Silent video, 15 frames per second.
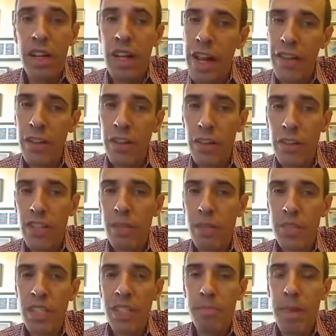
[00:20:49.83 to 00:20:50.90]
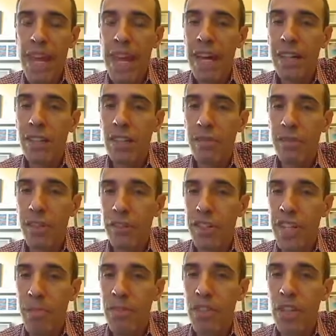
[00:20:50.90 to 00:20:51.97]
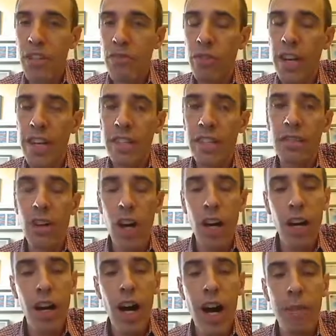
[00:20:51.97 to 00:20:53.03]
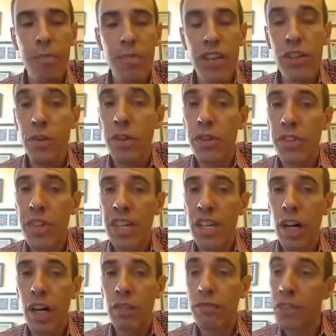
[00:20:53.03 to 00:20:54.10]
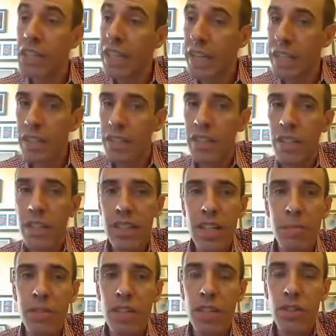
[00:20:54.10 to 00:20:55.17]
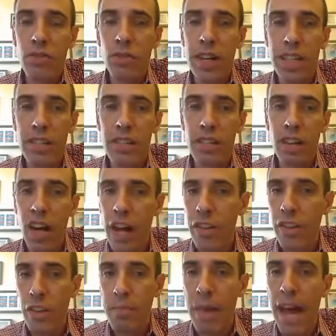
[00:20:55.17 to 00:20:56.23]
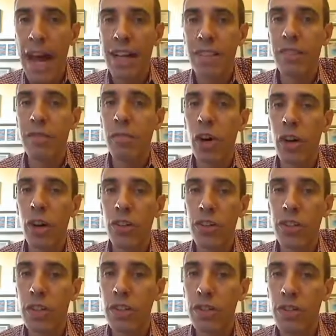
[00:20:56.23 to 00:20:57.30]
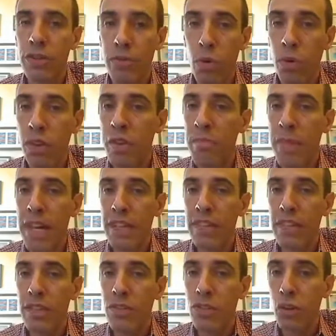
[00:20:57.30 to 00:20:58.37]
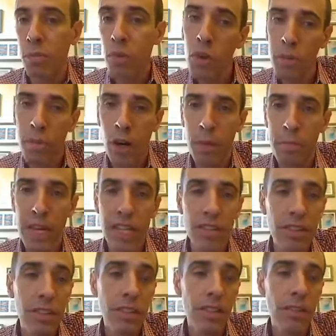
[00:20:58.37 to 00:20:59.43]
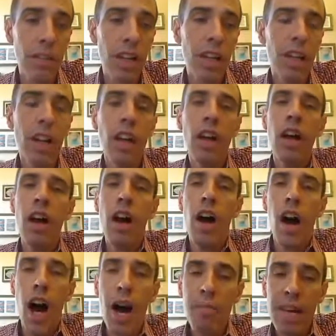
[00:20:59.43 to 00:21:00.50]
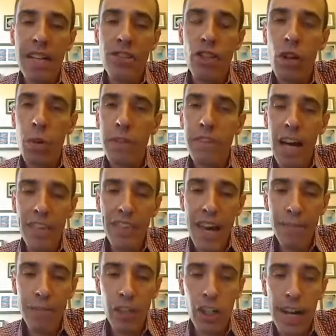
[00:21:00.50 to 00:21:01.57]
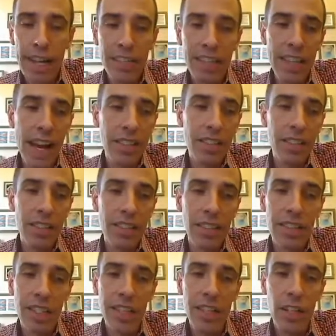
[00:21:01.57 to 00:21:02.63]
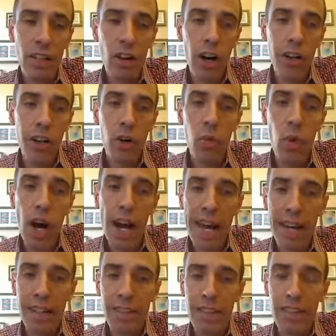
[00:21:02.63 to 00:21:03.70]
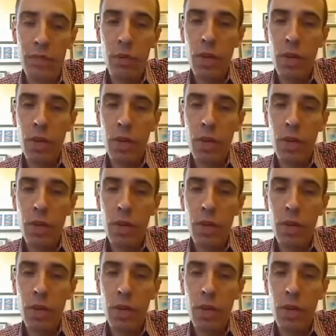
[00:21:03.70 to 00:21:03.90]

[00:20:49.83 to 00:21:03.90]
And there are some spans of different deposition rates that you could think of related to the subsidence rates, either in passive margins, foreland basins, or pull-apart basins. And so we've got that for our x-axis, and here on our y-axis,